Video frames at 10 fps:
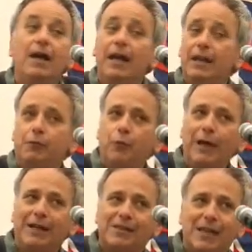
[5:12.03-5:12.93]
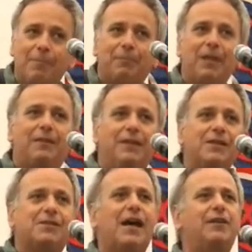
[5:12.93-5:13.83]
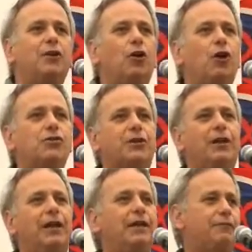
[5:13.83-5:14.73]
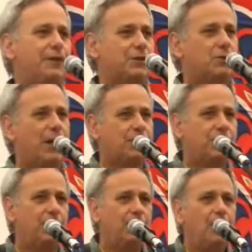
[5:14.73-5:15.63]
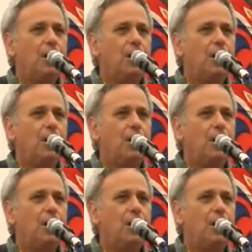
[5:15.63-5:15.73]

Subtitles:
and if we accept that this ideological infrastructure